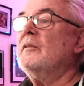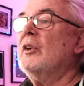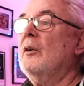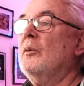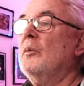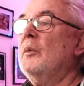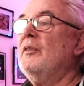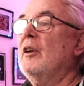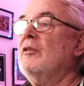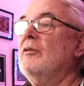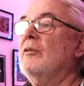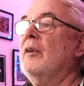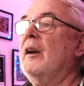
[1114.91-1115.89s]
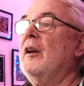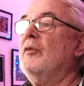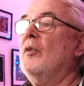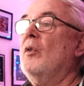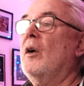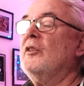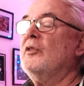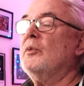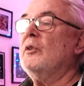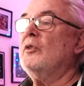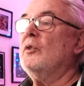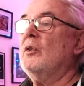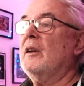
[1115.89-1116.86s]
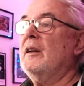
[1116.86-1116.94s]
So we've done Radio 4. I just
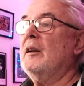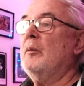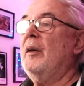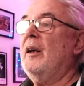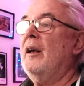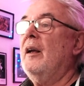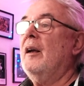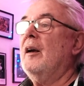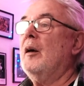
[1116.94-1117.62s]
want to talk a little bit